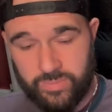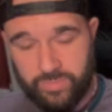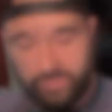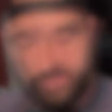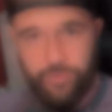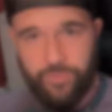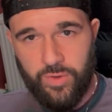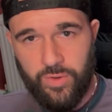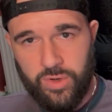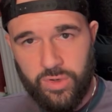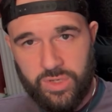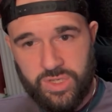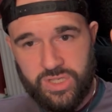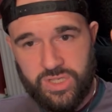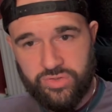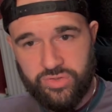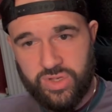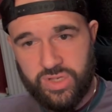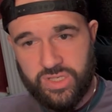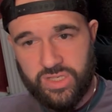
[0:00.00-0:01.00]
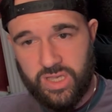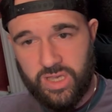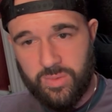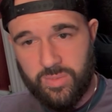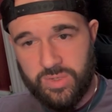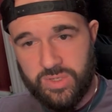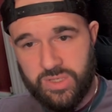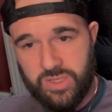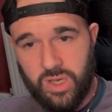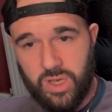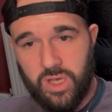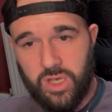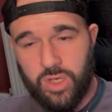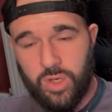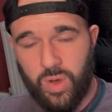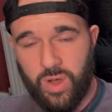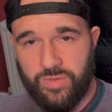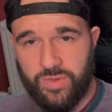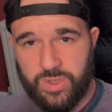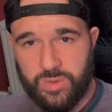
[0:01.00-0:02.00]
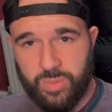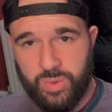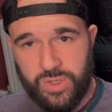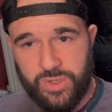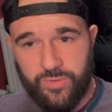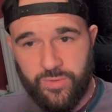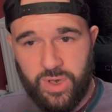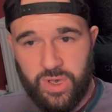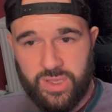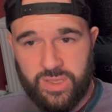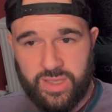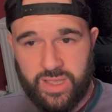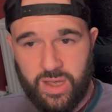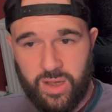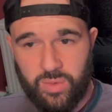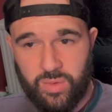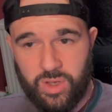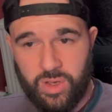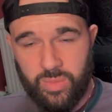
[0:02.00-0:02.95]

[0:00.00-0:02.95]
If you follow these 3 steps, you'll have this boss fight down